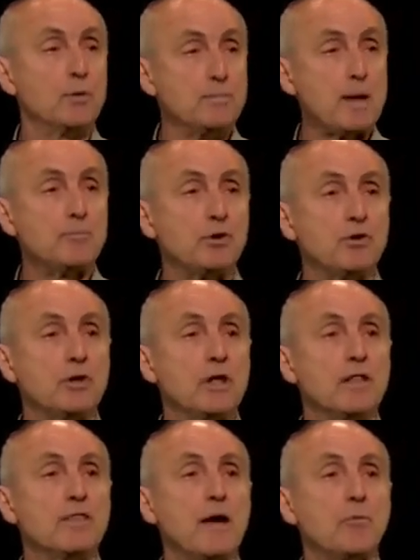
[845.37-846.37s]
remember
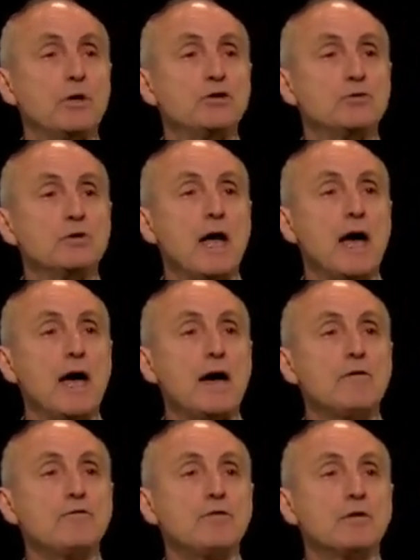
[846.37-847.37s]
that when you
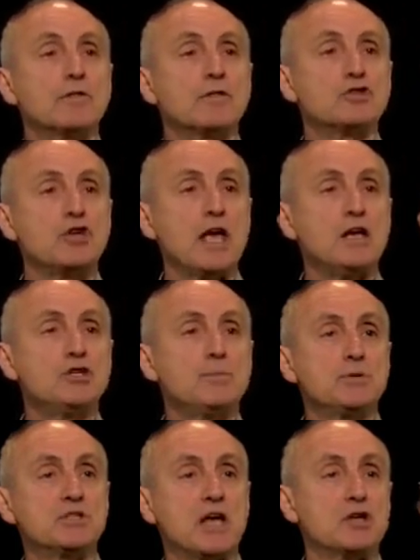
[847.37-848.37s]
have the
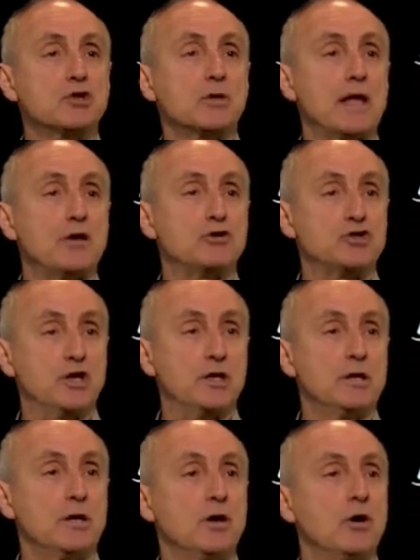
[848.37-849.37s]
change of potential
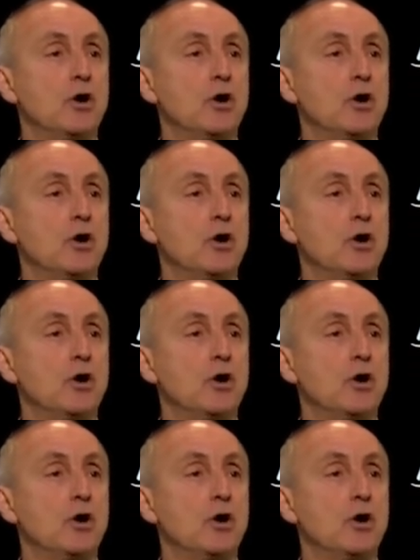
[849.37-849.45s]
energy,